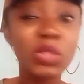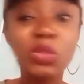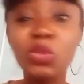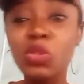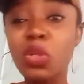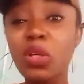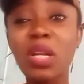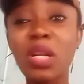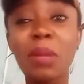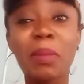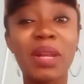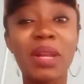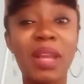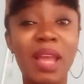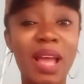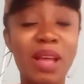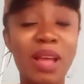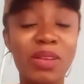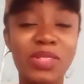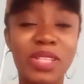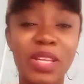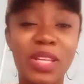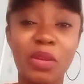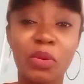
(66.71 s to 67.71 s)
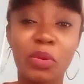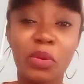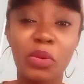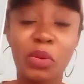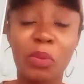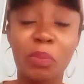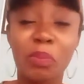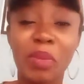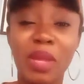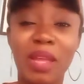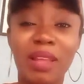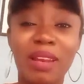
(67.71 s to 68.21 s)
Talking about a house that you're going to
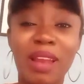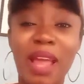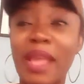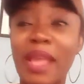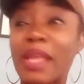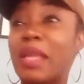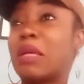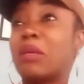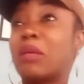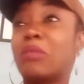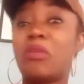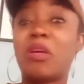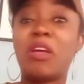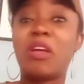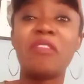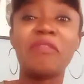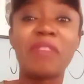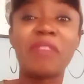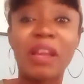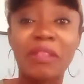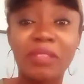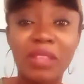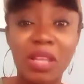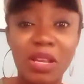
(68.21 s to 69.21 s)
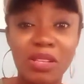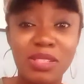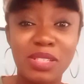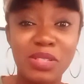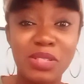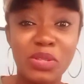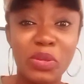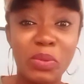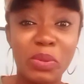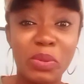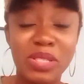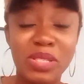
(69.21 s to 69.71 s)
pay like
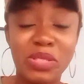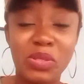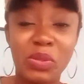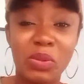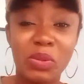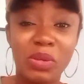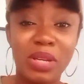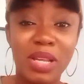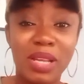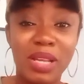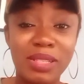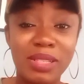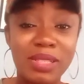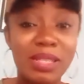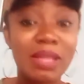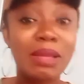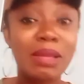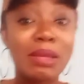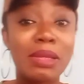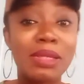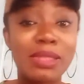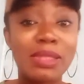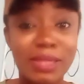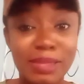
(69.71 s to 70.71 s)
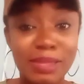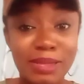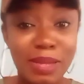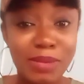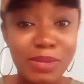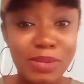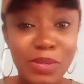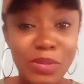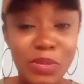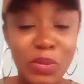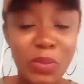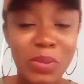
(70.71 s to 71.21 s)
5,000 US dollars,
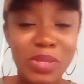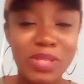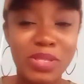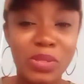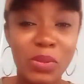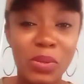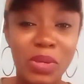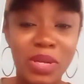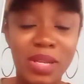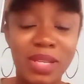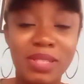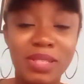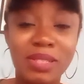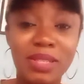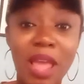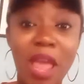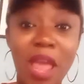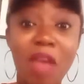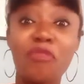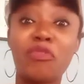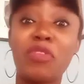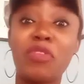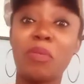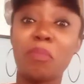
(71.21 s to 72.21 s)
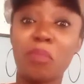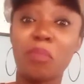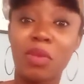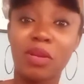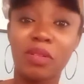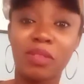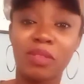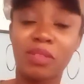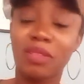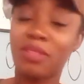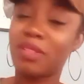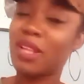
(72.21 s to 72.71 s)
6,000 US dollars every
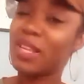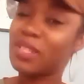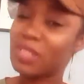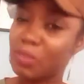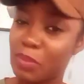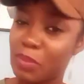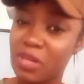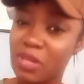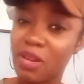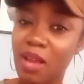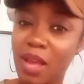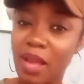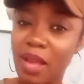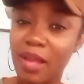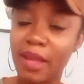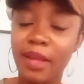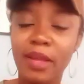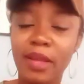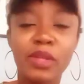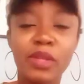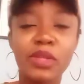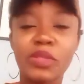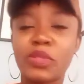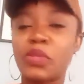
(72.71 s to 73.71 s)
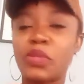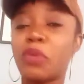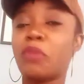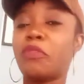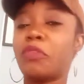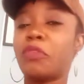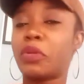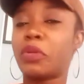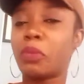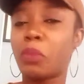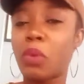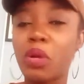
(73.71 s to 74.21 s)
month. That's a bit high. So,
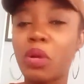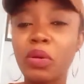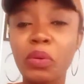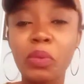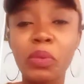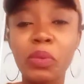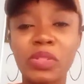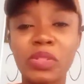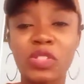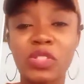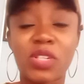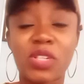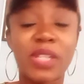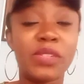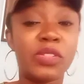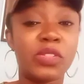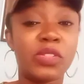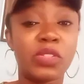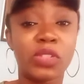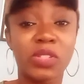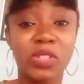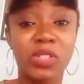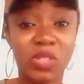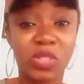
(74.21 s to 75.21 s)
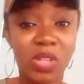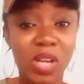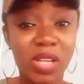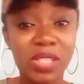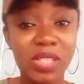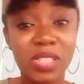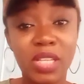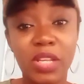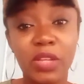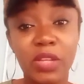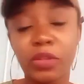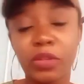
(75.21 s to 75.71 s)
for the one who is trying to just
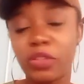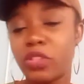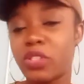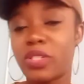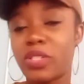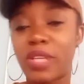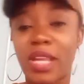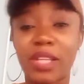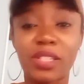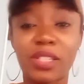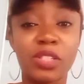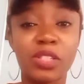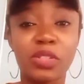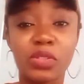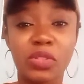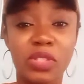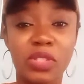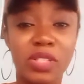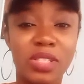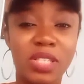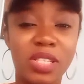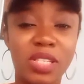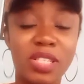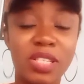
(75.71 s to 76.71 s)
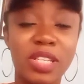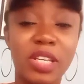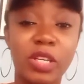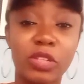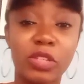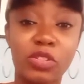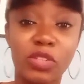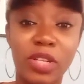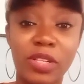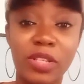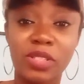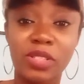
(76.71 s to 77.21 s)
start in, you're just getting into the city, you're
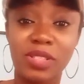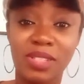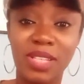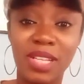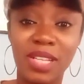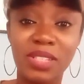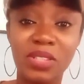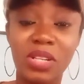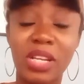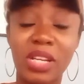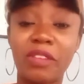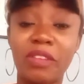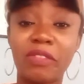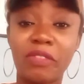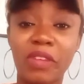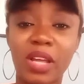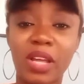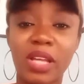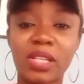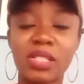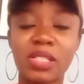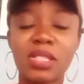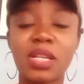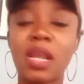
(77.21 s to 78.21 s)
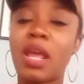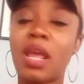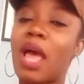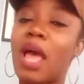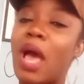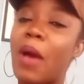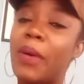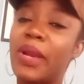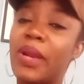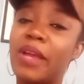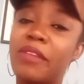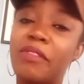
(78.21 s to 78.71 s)
trying to settle in first,
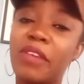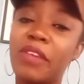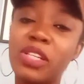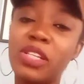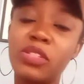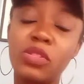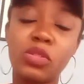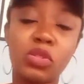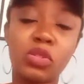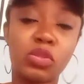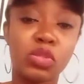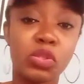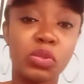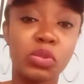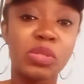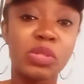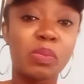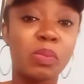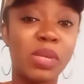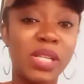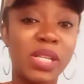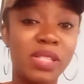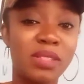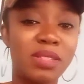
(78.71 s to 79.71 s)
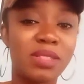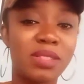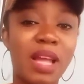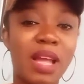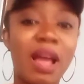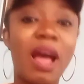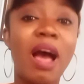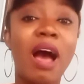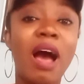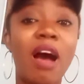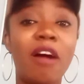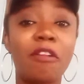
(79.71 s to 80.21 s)
I would advise you to choose places
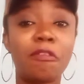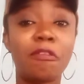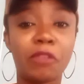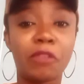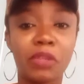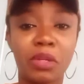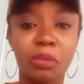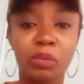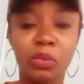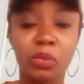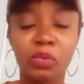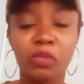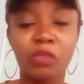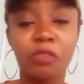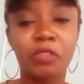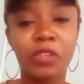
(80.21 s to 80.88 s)
that are affordable.